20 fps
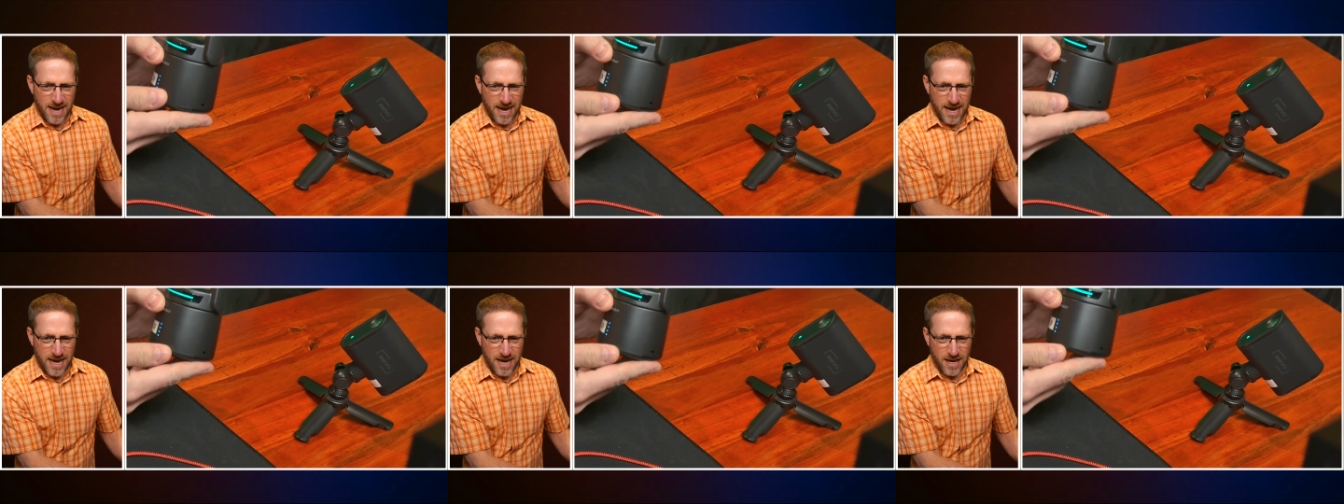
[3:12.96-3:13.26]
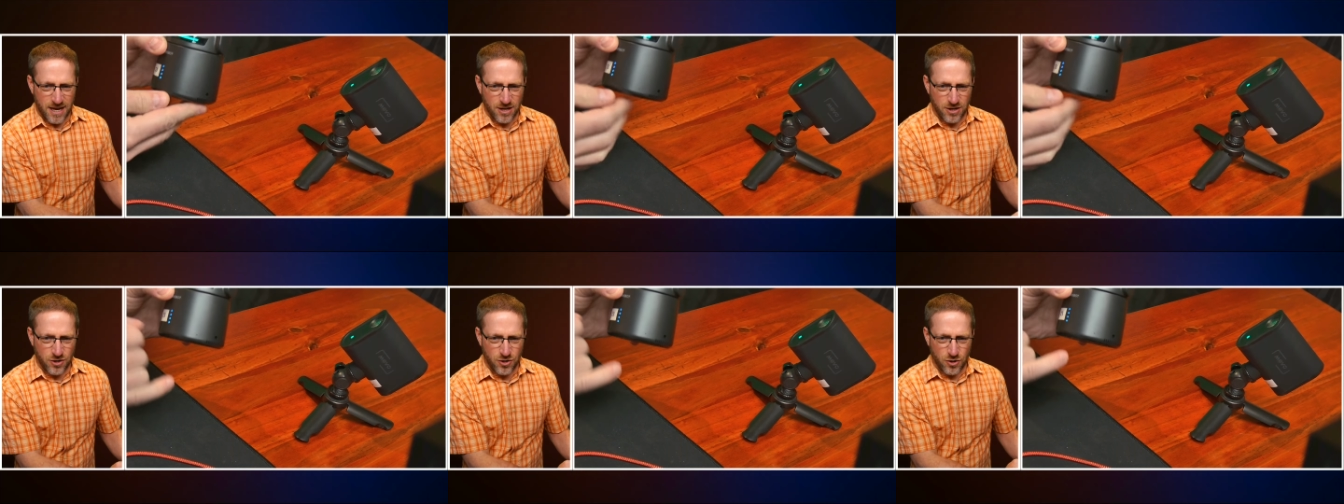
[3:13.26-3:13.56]

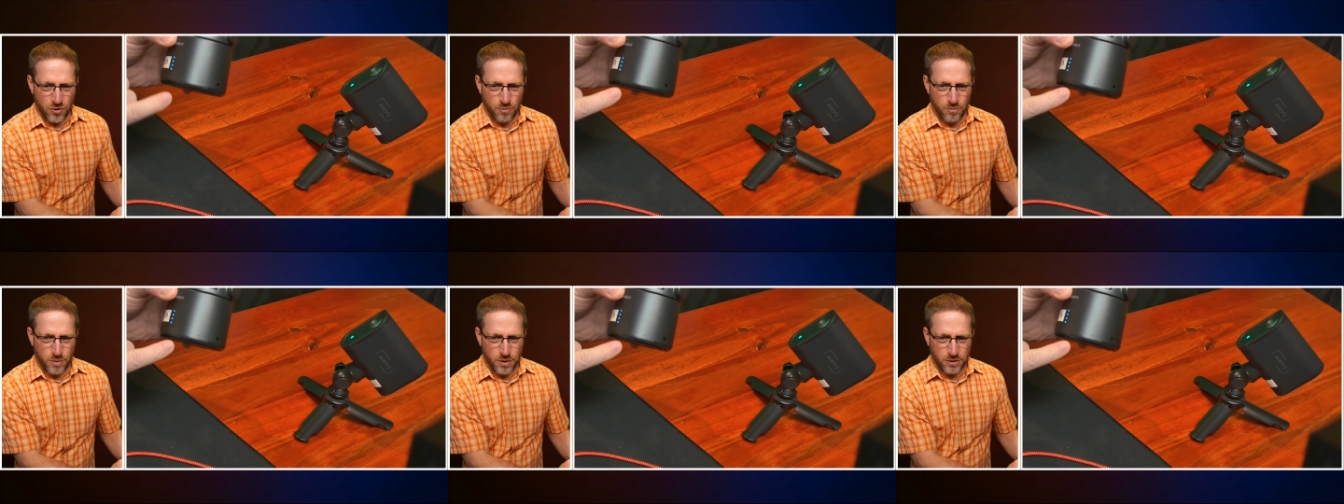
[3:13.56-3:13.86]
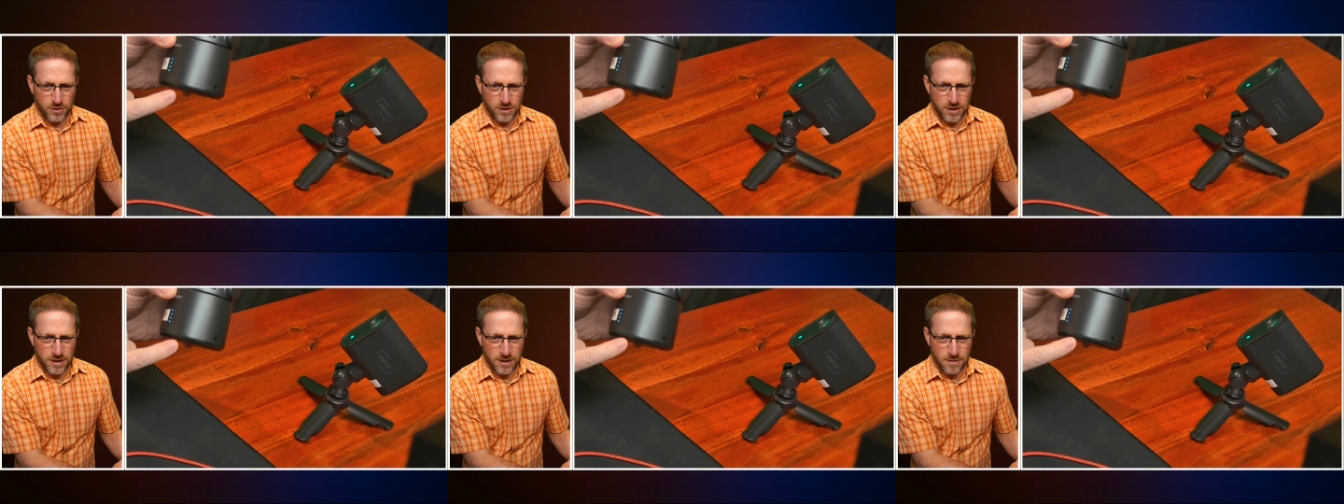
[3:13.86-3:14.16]
and your
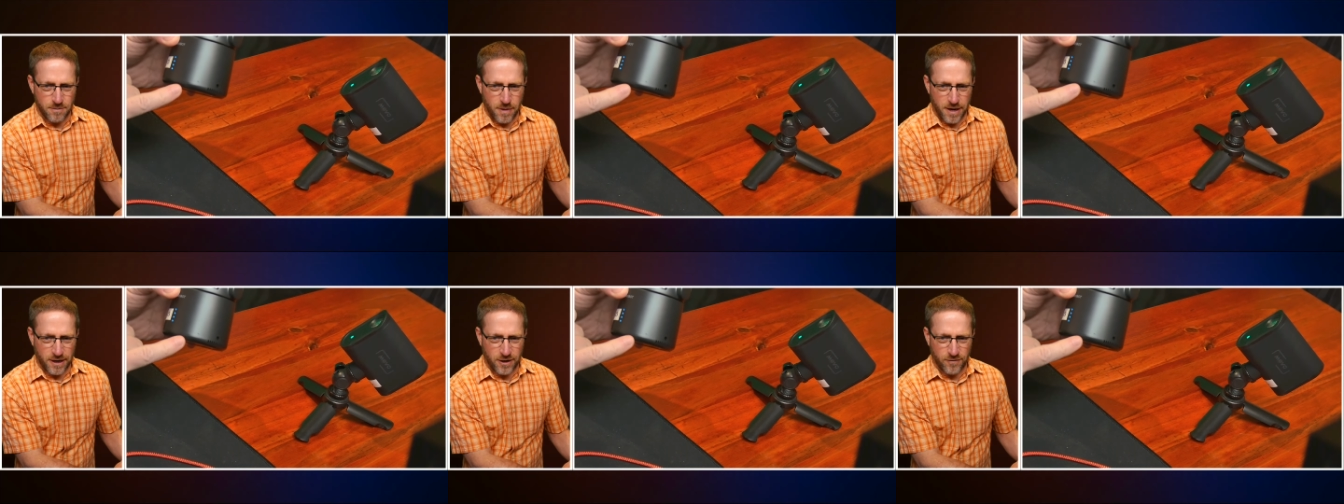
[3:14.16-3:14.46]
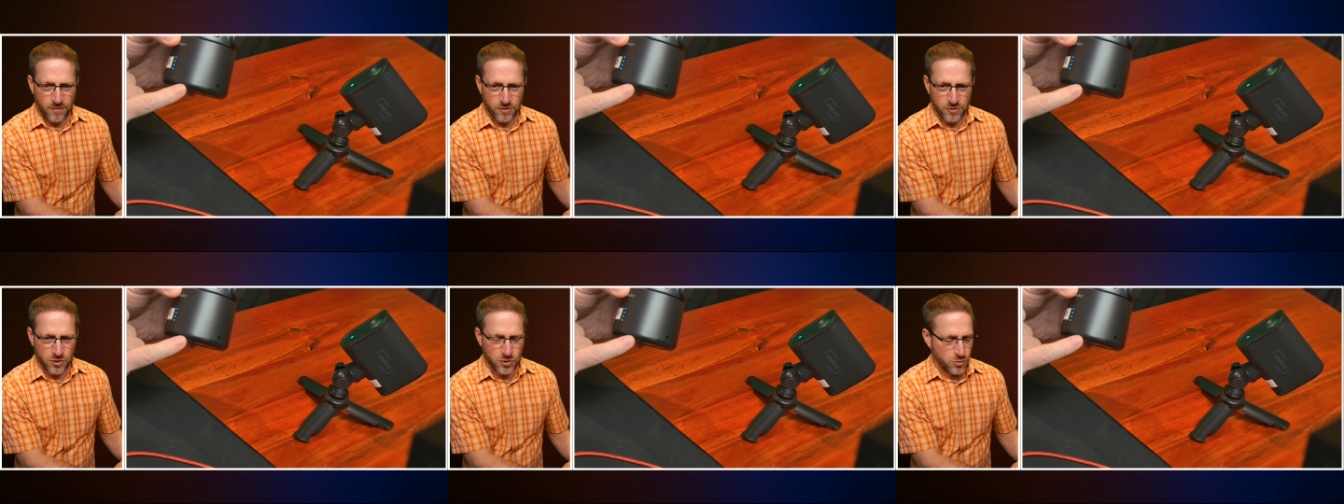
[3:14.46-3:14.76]
built-in
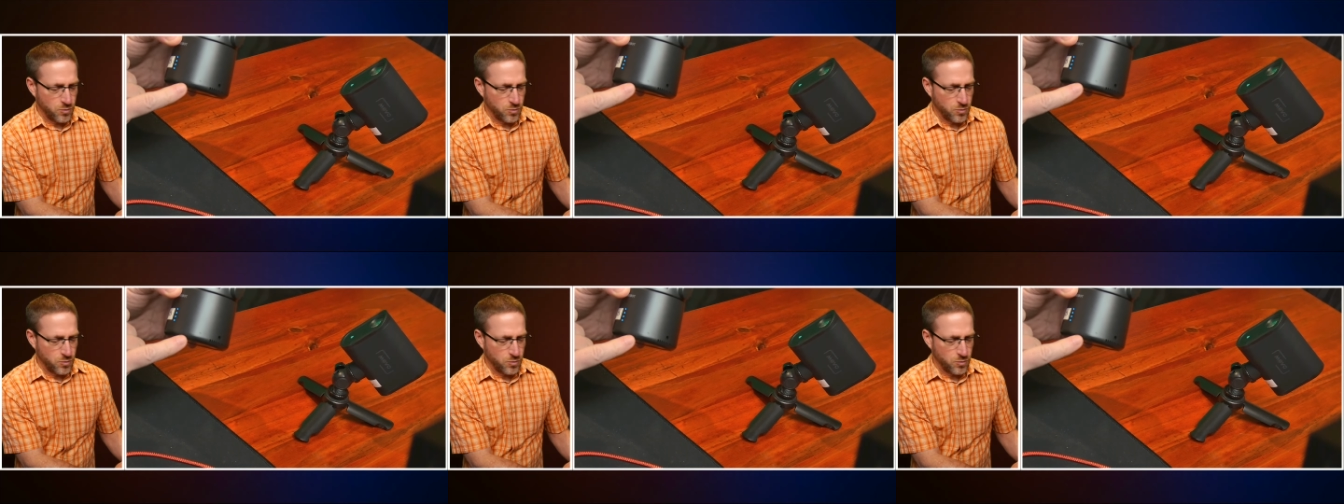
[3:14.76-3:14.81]
microphones.